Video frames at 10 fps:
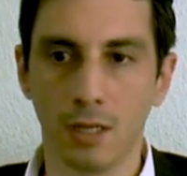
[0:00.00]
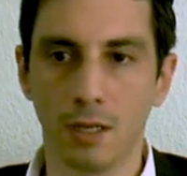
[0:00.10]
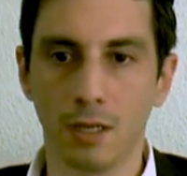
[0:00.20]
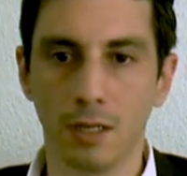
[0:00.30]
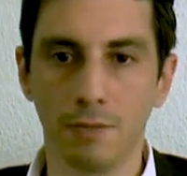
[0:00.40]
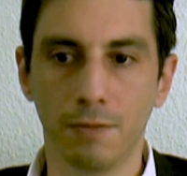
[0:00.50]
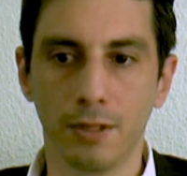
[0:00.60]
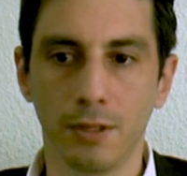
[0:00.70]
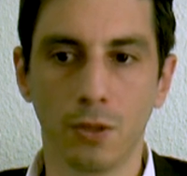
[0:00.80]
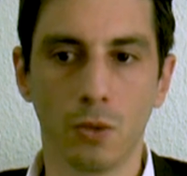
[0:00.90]
Uh,
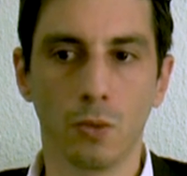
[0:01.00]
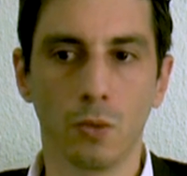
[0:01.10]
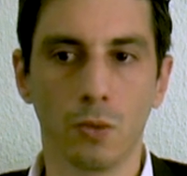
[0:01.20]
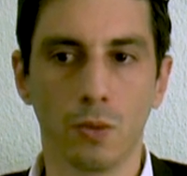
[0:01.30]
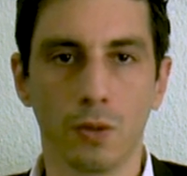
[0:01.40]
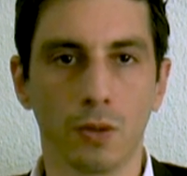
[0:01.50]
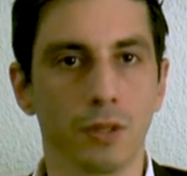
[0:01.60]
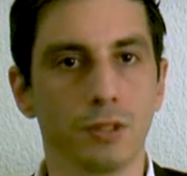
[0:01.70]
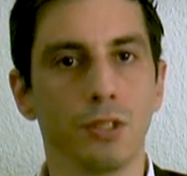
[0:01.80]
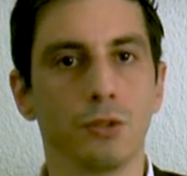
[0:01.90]
even though
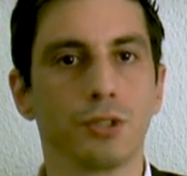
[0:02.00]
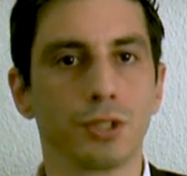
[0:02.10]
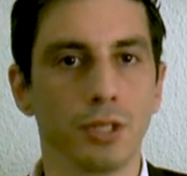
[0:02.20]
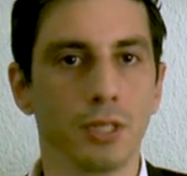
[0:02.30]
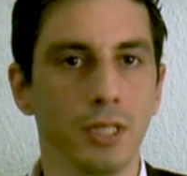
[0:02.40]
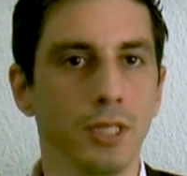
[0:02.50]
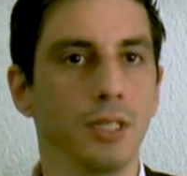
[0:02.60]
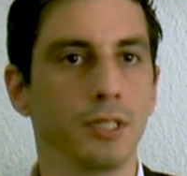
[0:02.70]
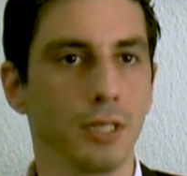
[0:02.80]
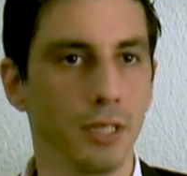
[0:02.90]
uh,
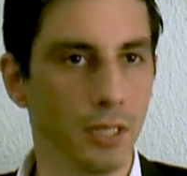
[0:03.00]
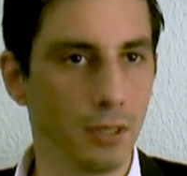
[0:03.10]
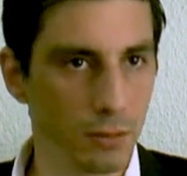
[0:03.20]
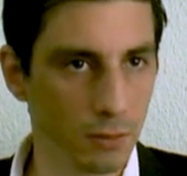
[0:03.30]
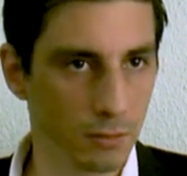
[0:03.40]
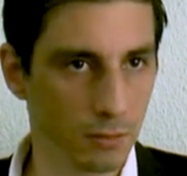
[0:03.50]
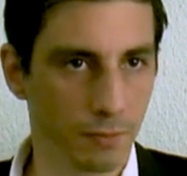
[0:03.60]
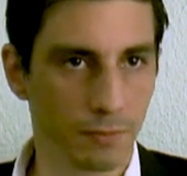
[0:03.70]
constitutionally it's illegal,